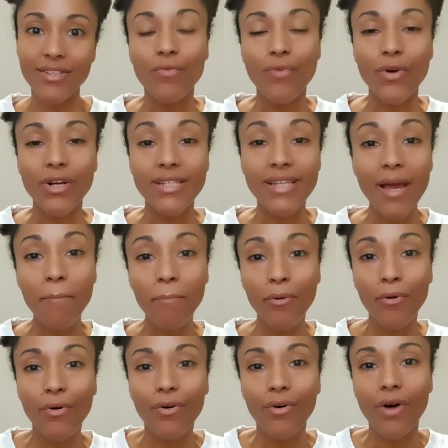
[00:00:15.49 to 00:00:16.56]
For
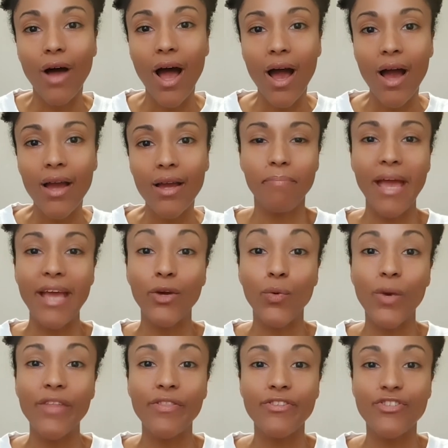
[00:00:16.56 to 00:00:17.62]
example, I bank
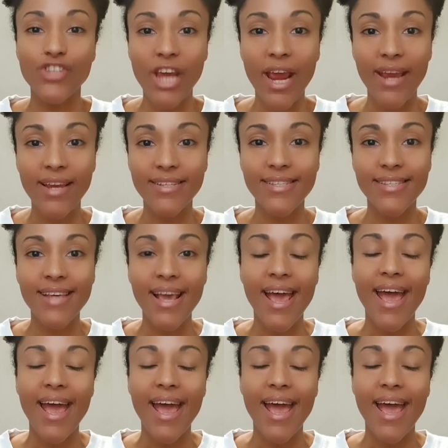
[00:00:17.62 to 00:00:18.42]
with Chase